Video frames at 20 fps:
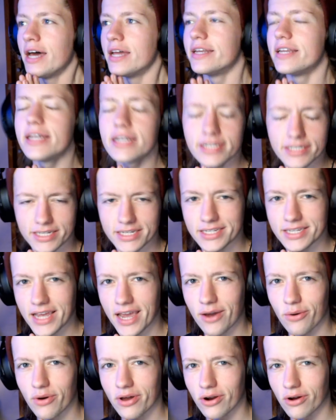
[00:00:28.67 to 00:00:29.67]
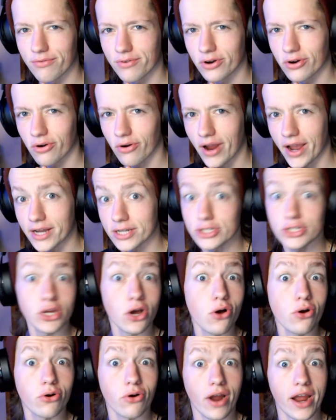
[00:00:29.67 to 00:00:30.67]
Needless to say, it went over great.
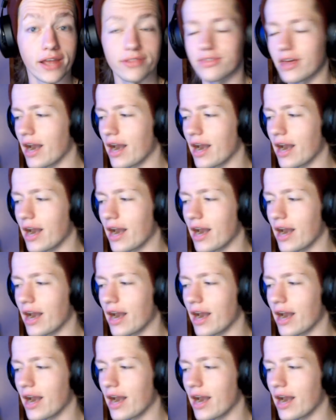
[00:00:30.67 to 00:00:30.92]
So great